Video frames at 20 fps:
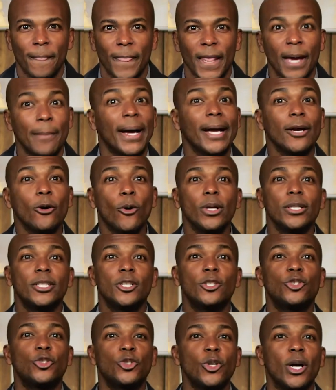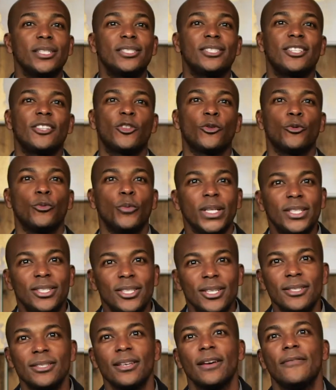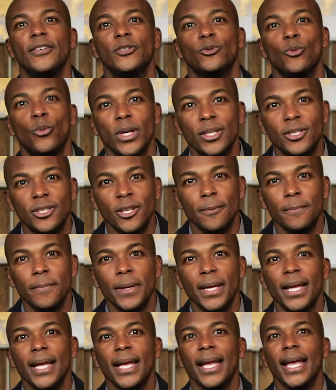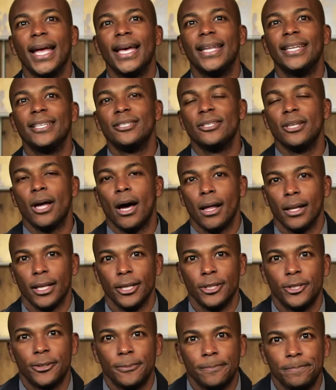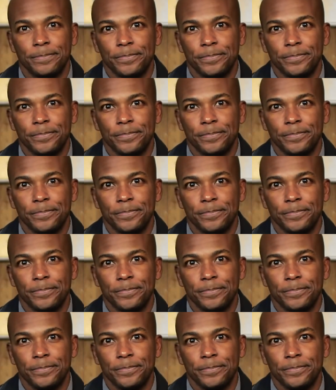Am I going to trust the riches of his wisdom and his knowledge?